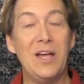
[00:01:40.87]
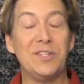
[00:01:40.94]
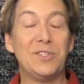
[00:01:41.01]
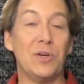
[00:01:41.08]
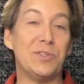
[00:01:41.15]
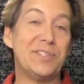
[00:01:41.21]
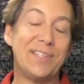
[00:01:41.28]

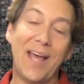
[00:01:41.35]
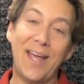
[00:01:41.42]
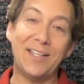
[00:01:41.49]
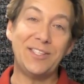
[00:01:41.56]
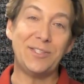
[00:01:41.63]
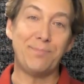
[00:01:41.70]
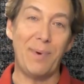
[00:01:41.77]
So stay
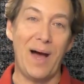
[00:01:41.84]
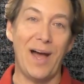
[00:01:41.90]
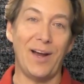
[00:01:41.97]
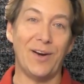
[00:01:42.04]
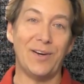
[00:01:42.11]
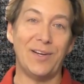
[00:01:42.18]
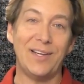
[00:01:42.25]

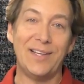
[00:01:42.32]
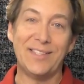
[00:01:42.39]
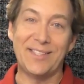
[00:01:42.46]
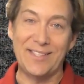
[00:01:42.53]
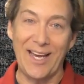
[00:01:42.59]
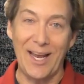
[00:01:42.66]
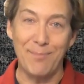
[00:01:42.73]
inspired,
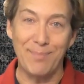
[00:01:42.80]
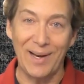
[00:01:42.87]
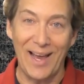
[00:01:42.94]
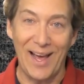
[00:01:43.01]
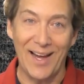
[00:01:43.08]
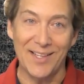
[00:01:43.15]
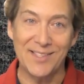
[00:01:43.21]
stay
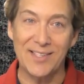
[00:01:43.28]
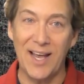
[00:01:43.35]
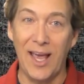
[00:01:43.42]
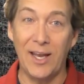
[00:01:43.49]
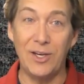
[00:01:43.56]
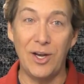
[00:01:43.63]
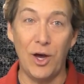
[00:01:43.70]
blessed,
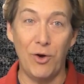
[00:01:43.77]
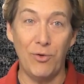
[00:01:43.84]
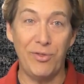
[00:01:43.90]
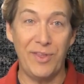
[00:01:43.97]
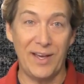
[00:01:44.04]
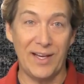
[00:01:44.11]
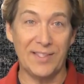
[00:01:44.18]
and know
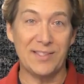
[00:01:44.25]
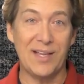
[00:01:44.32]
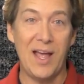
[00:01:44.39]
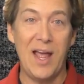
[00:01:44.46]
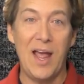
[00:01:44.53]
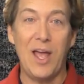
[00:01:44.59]
this,